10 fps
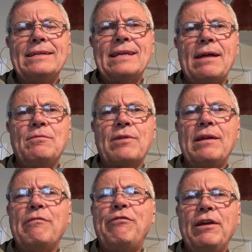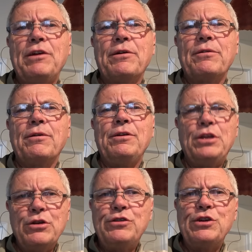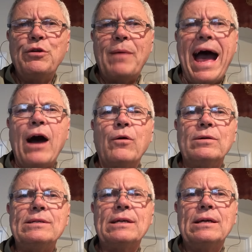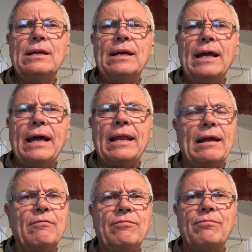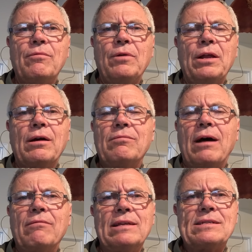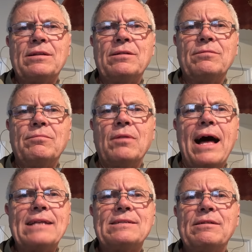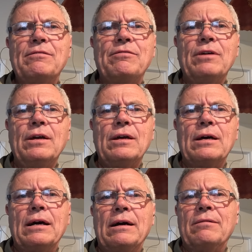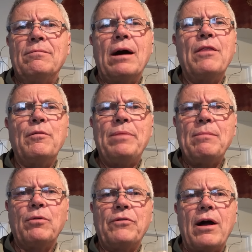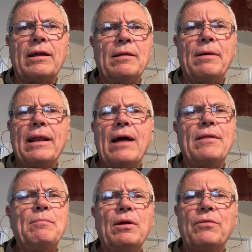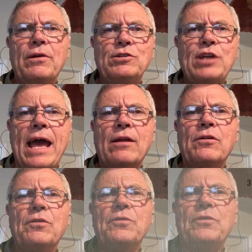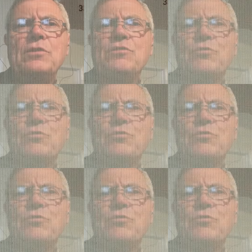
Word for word: of time trying to figure YouTube out, and I've you know I've listened to lots of uh, other people talking about how they build their channels and